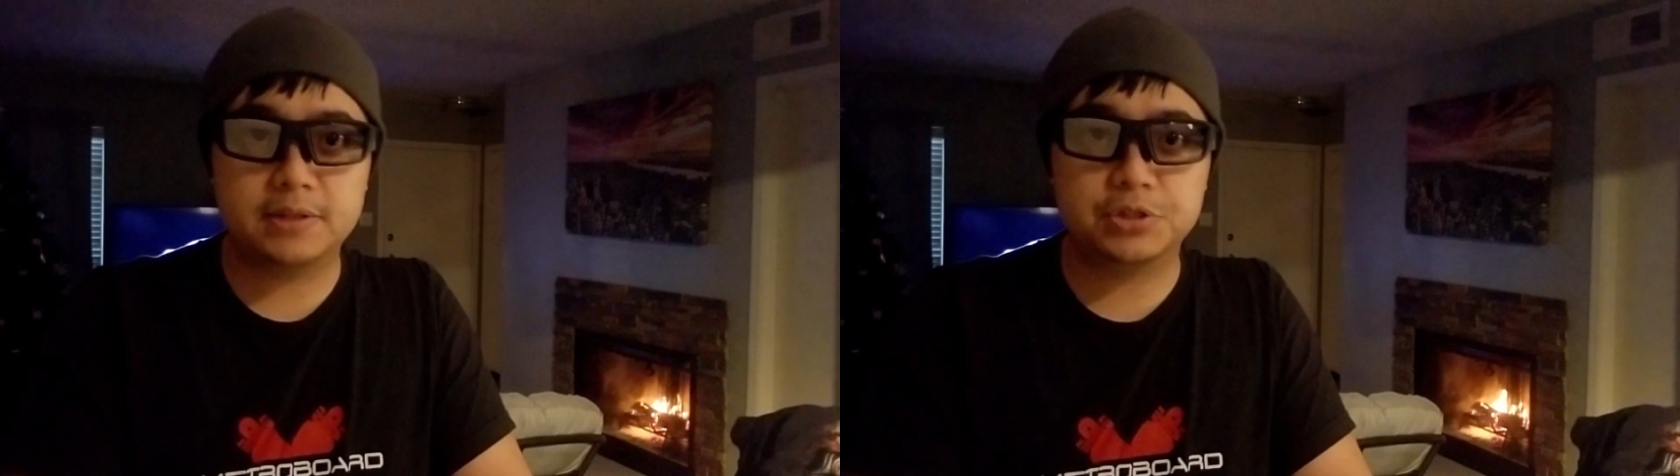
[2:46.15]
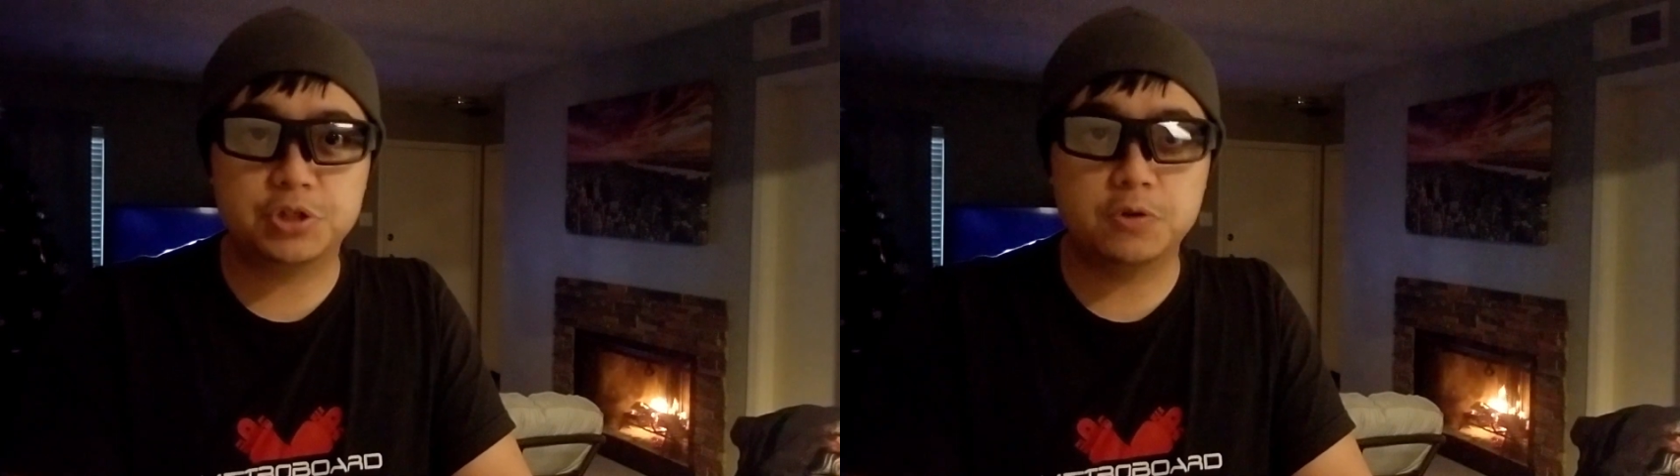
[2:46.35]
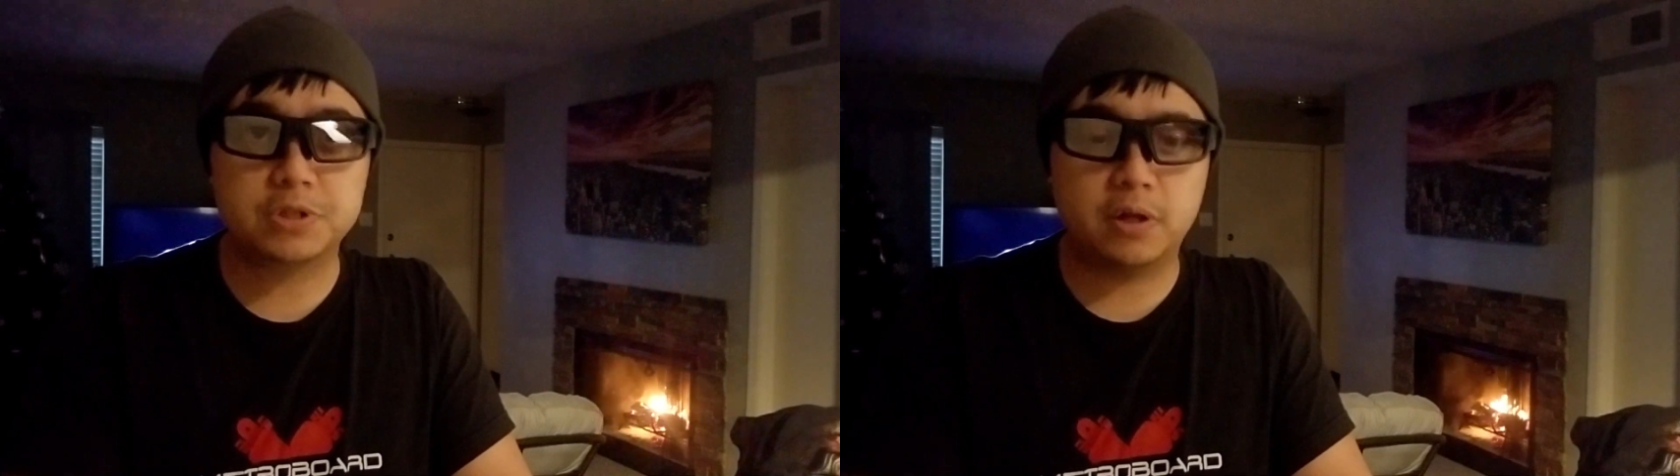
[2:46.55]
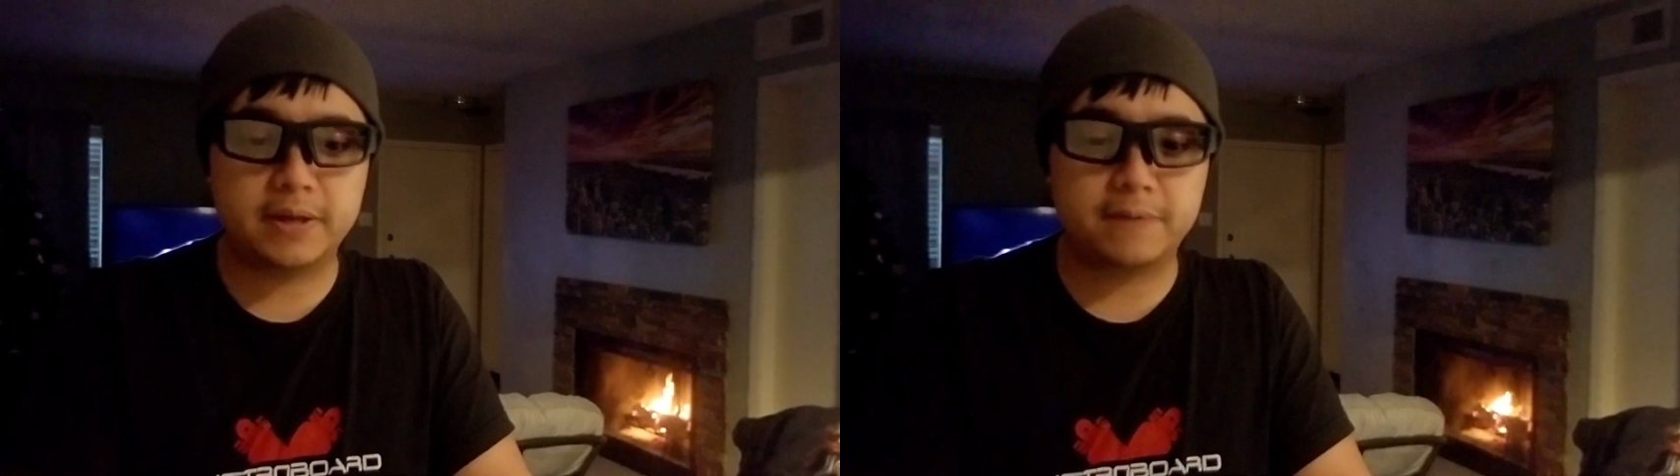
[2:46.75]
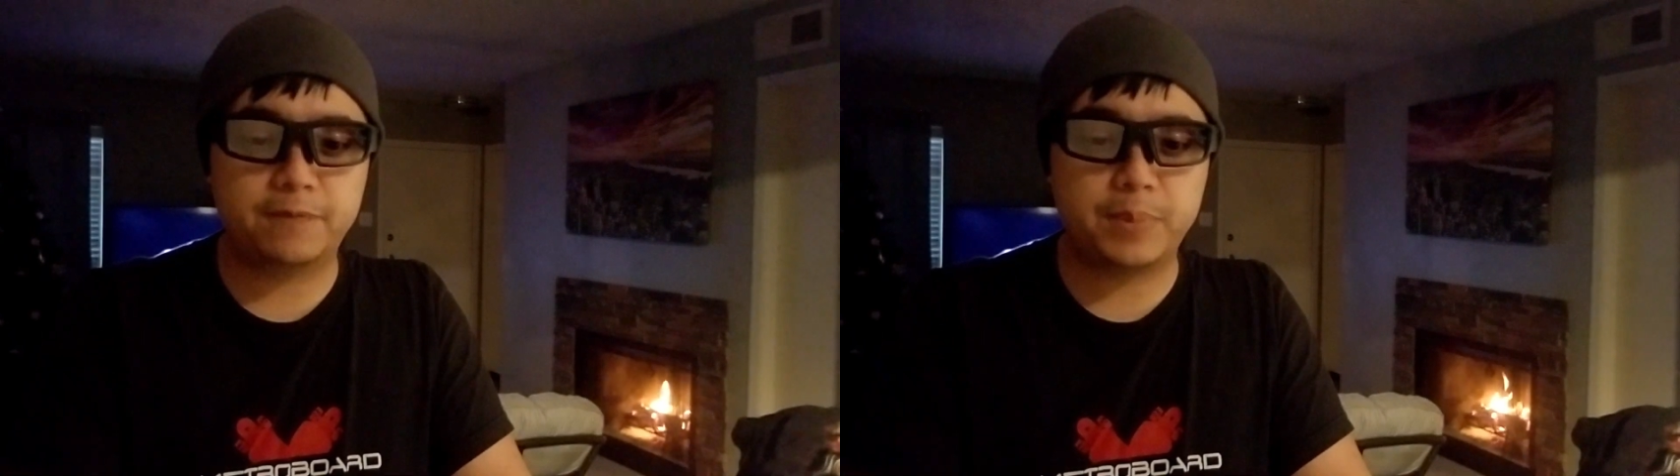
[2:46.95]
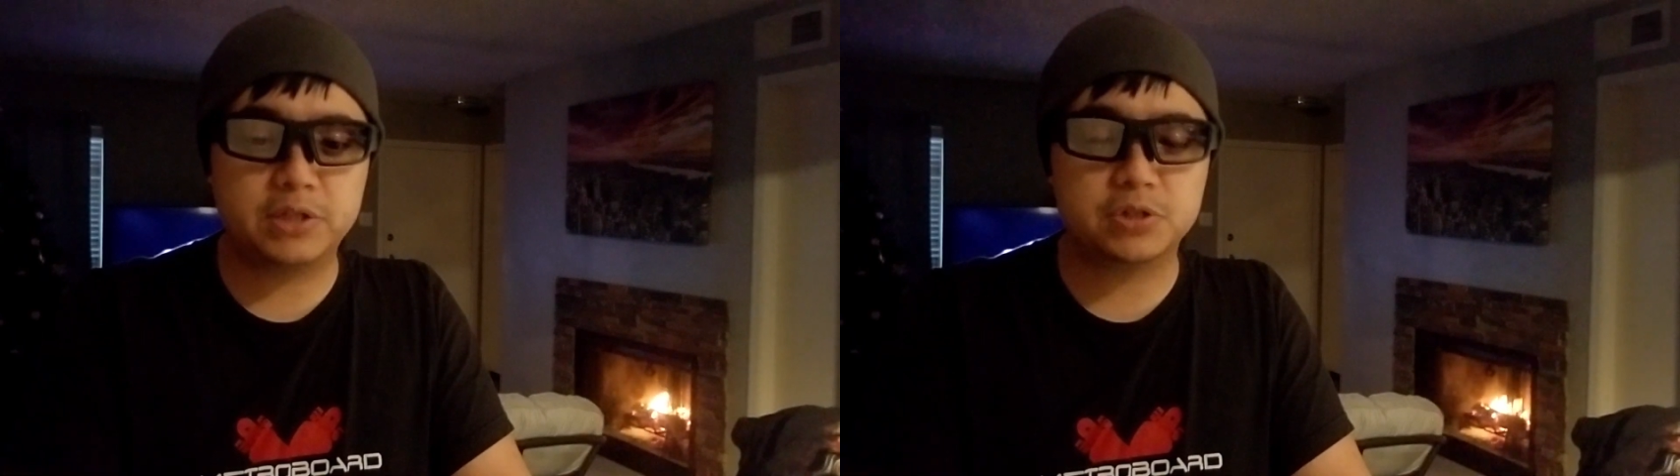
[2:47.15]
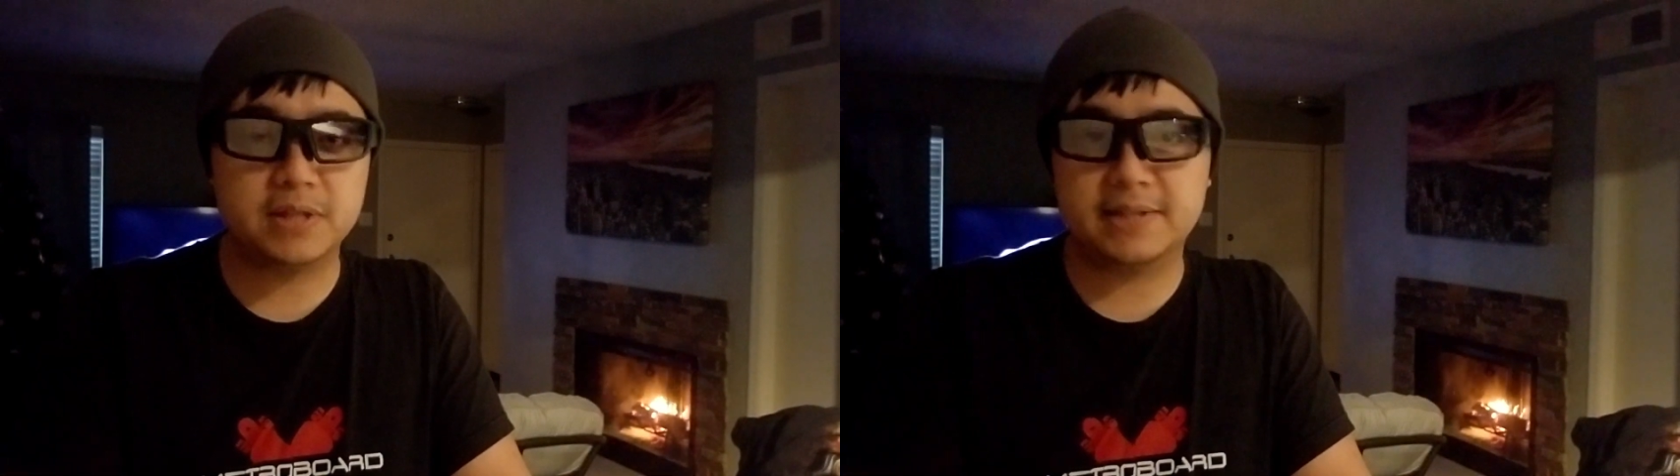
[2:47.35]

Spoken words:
shows all that information.